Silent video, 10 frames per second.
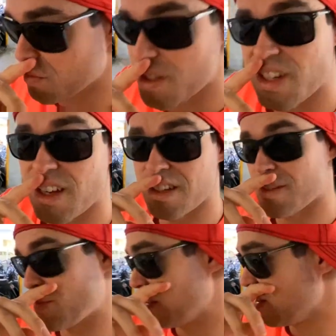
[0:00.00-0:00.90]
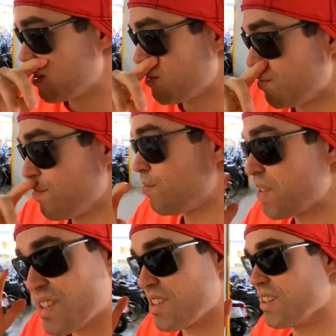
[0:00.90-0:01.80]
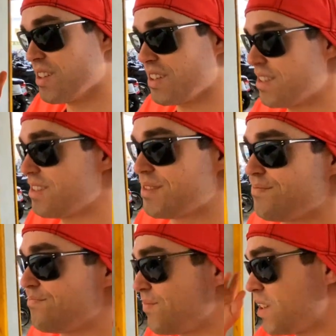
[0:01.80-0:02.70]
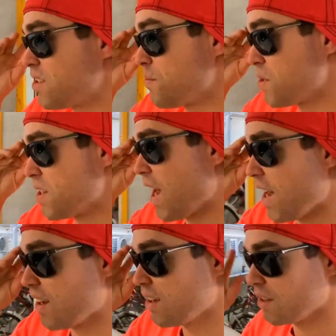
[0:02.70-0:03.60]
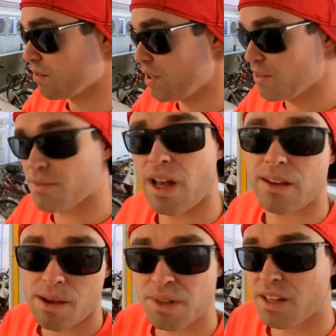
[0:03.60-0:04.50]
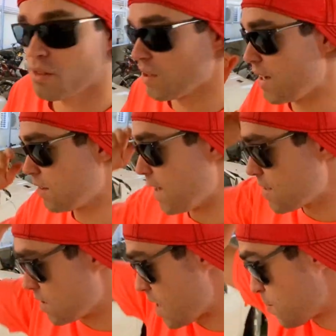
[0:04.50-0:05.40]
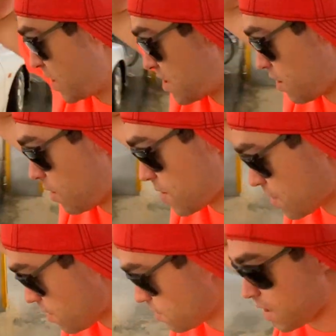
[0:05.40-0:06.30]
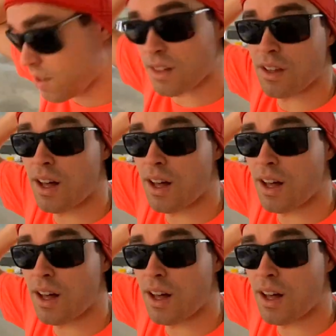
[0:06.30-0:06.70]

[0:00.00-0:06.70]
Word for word: Mercedes, I mean, it's but still, it's it's super sad. You know, even I, I mean, I do like classic Japanese cars. Not gonna